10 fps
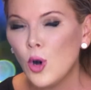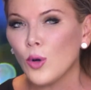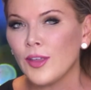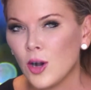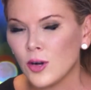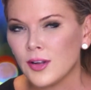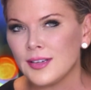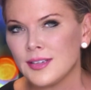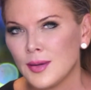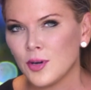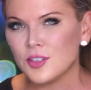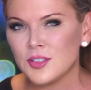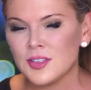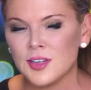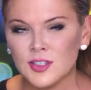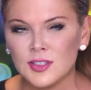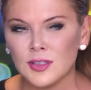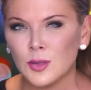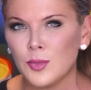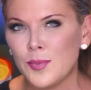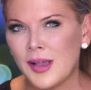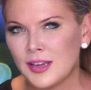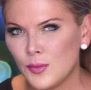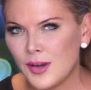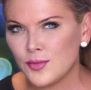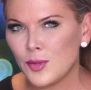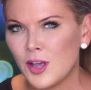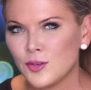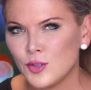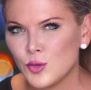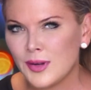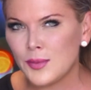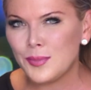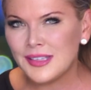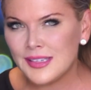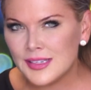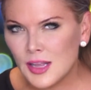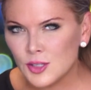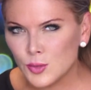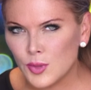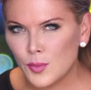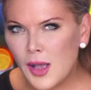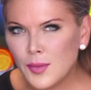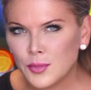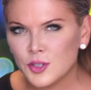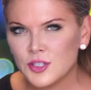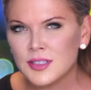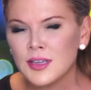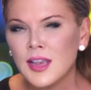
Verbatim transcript: they are going to taper, I should say, just a little bit, backing away from the 120 billion dollars worth of bond purchases.